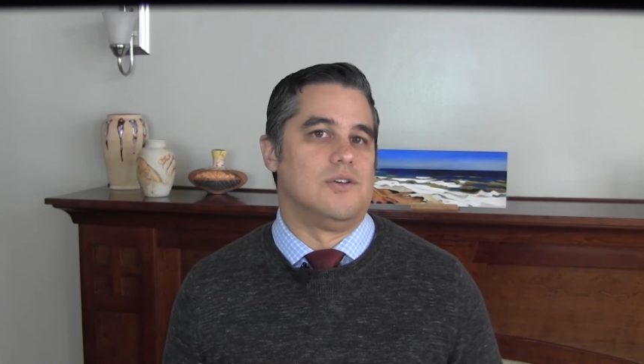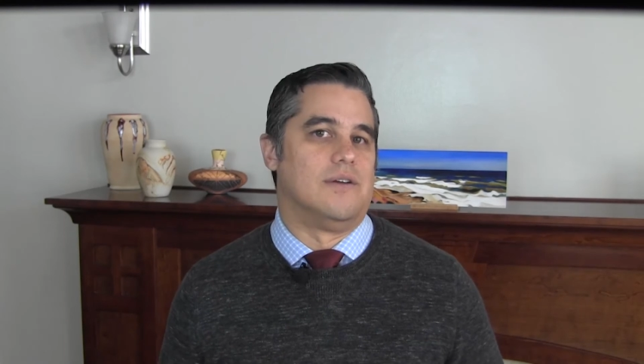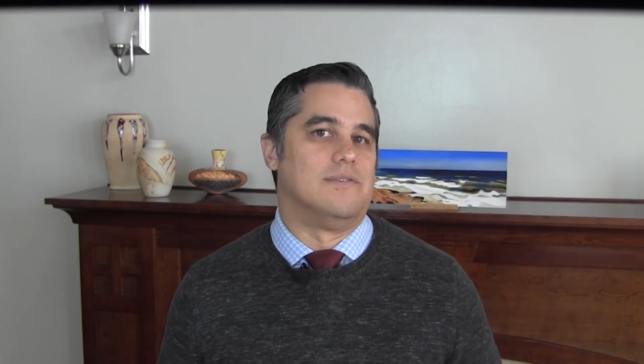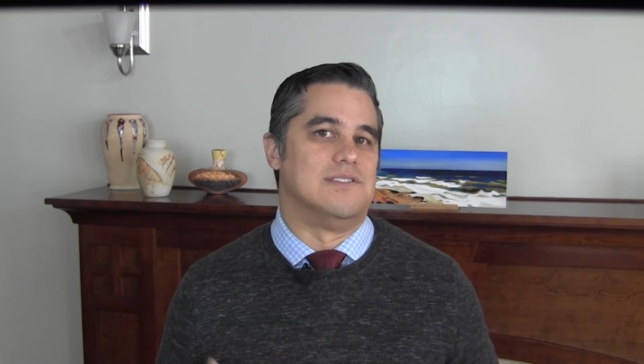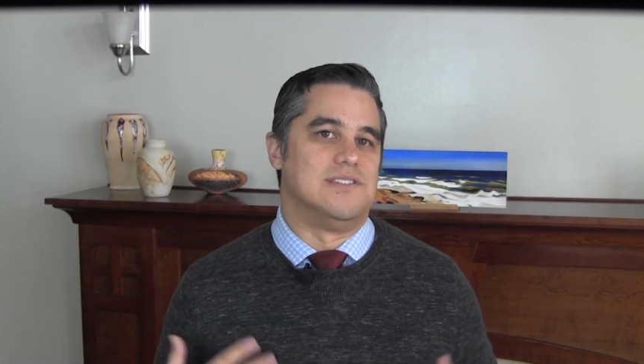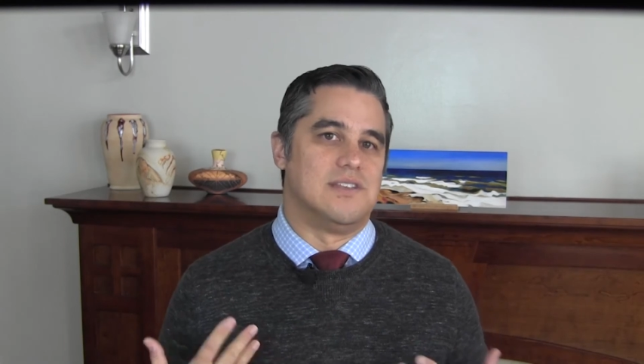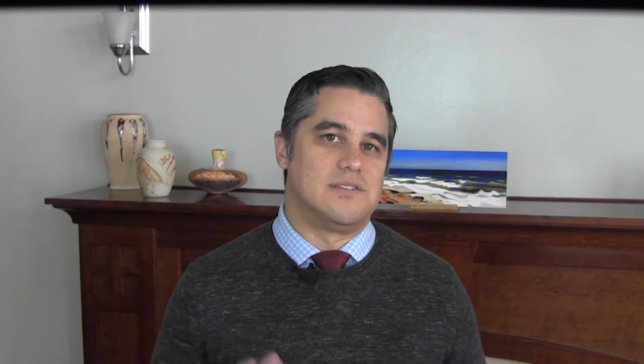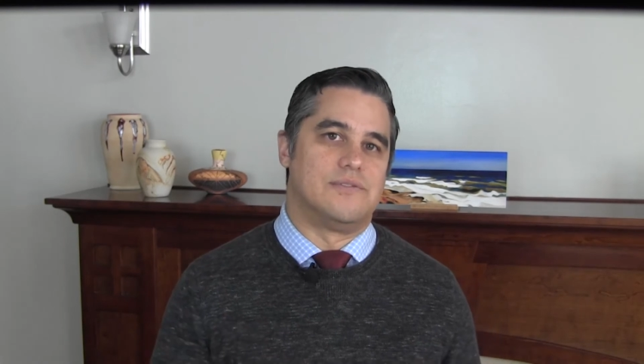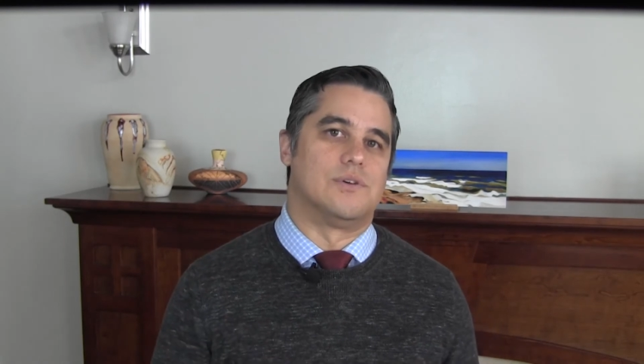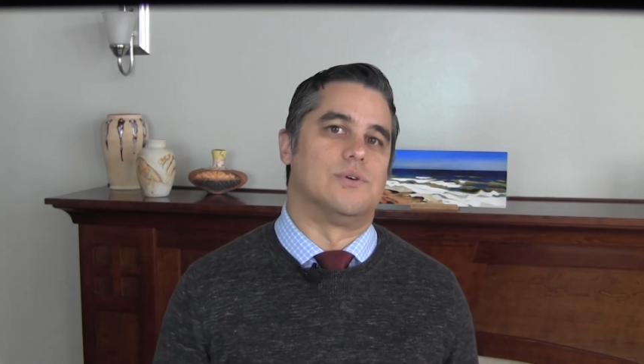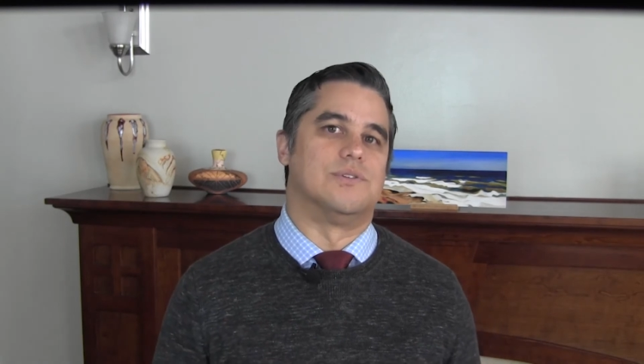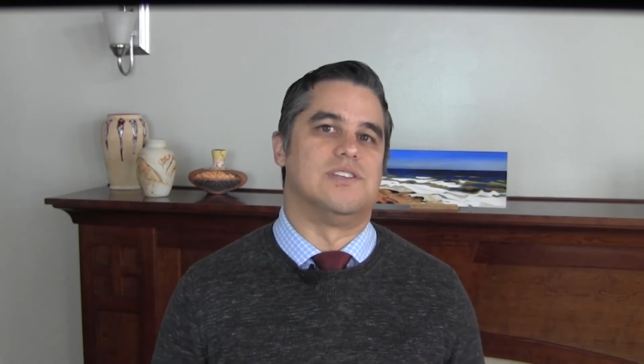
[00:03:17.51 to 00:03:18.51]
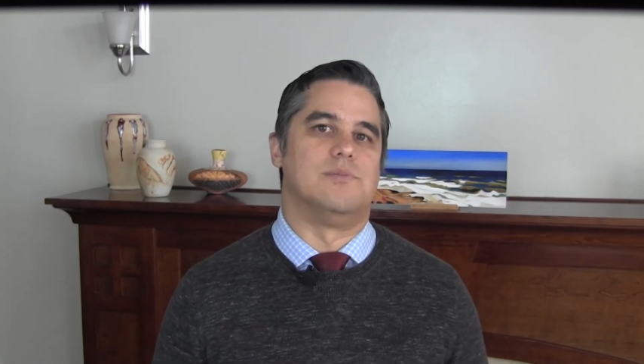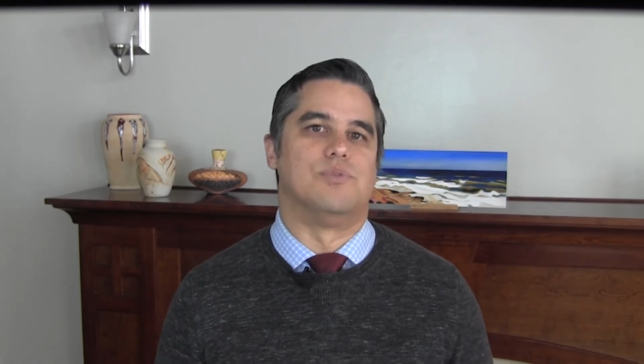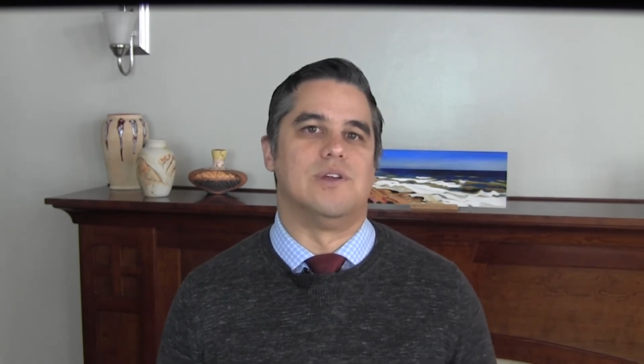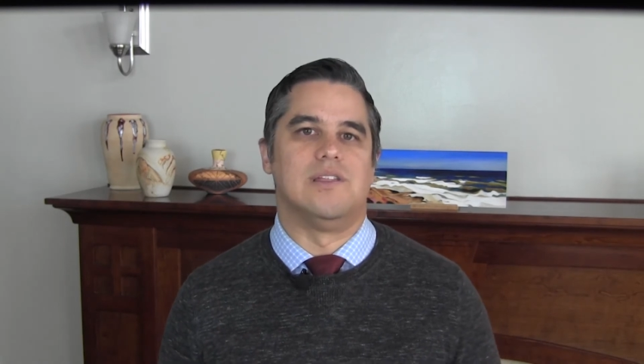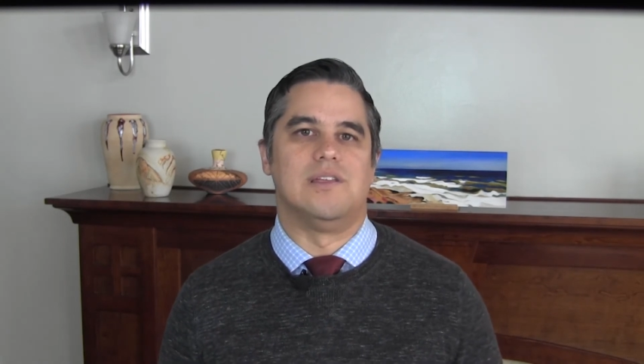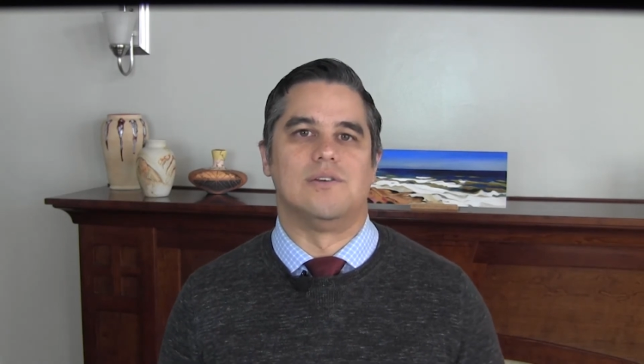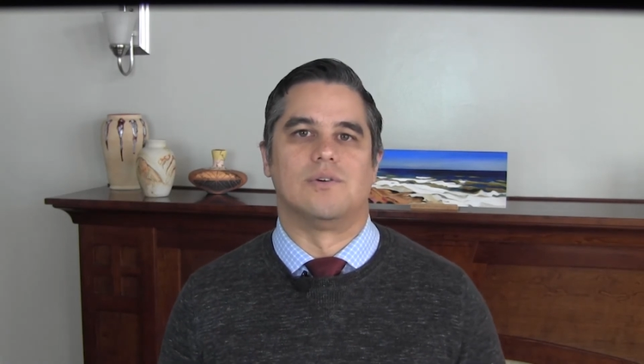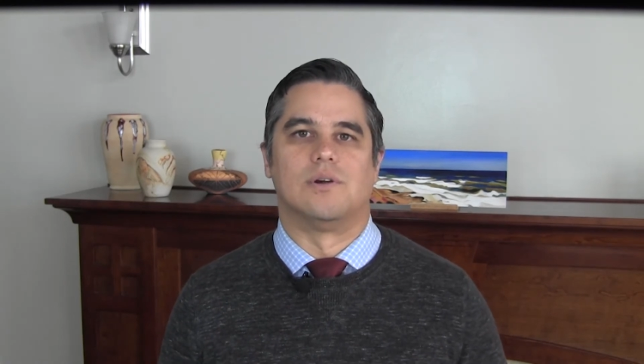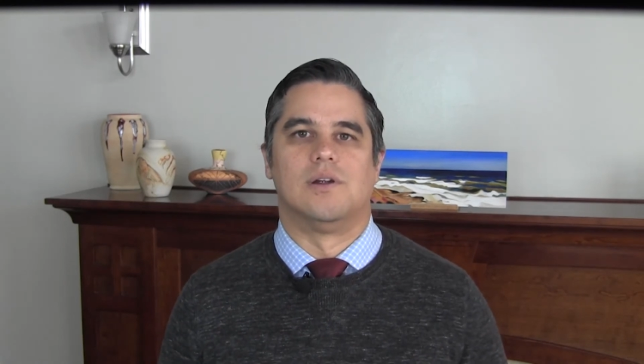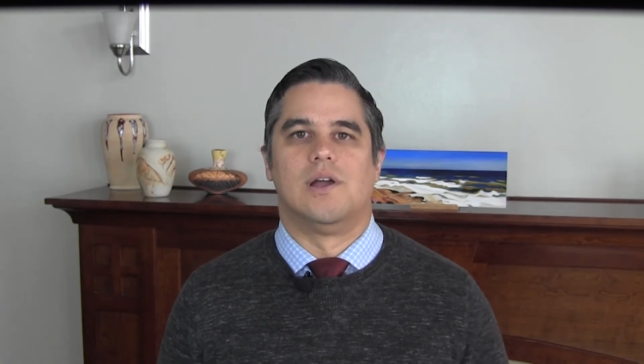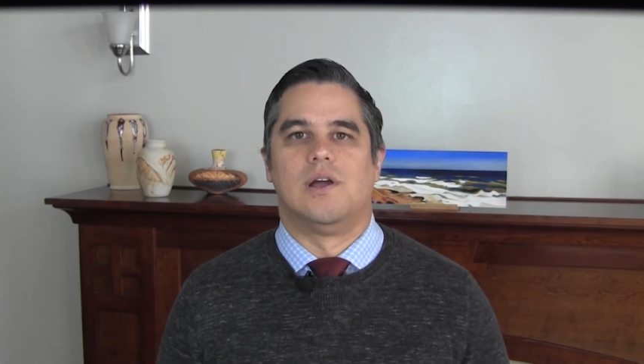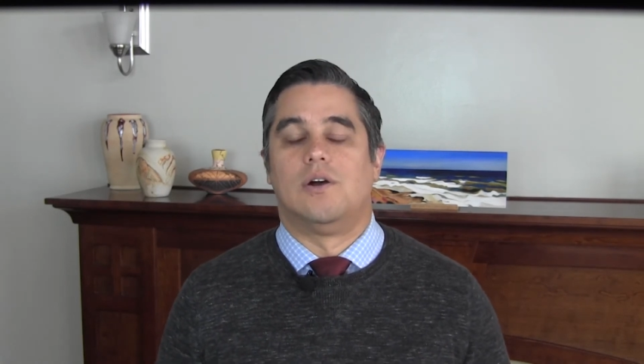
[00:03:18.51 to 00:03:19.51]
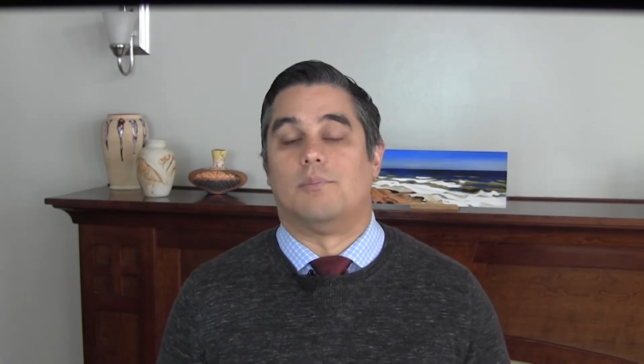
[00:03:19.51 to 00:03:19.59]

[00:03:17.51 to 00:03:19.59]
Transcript: you're having difficulty breathing, or